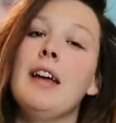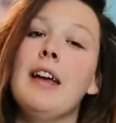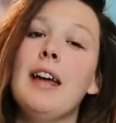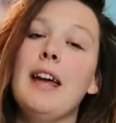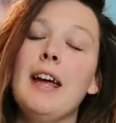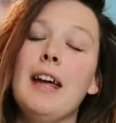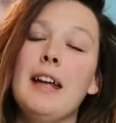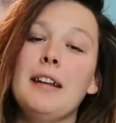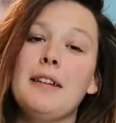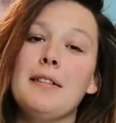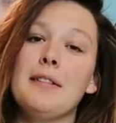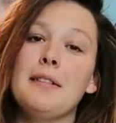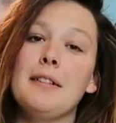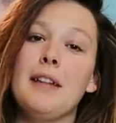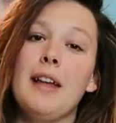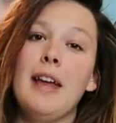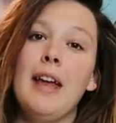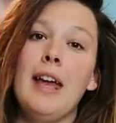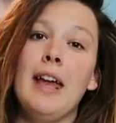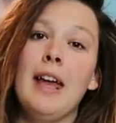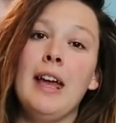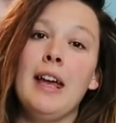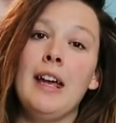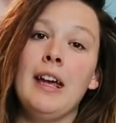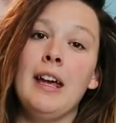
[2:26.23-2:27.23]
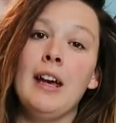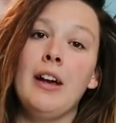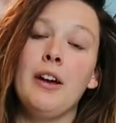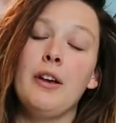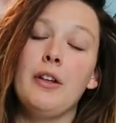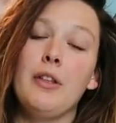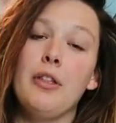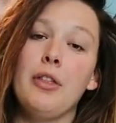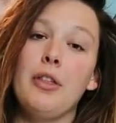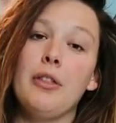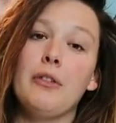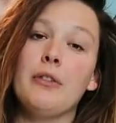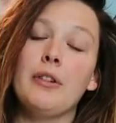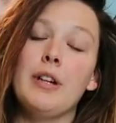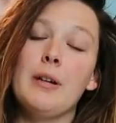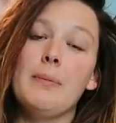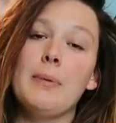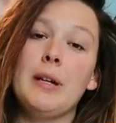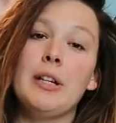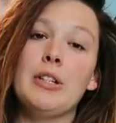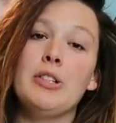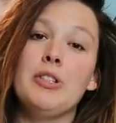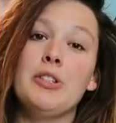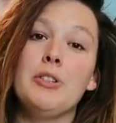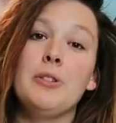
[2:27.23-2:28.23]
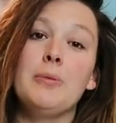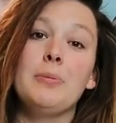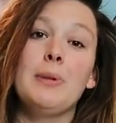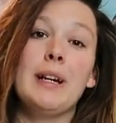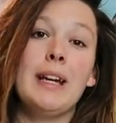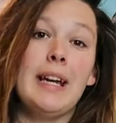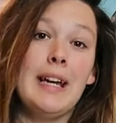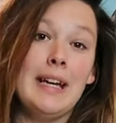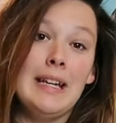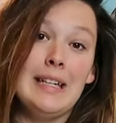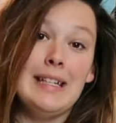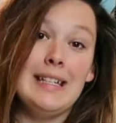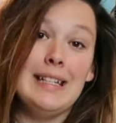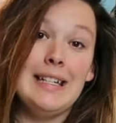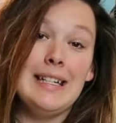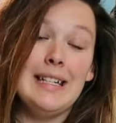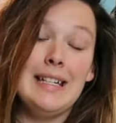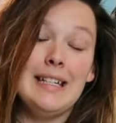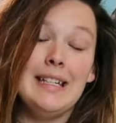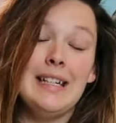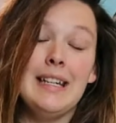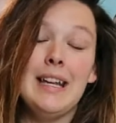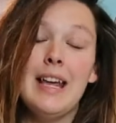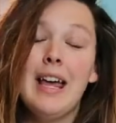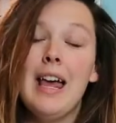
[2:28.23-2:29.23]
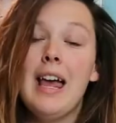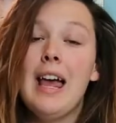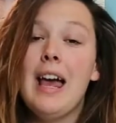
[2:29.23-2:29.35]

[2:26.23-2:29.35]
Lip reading: it's a 3x2x18.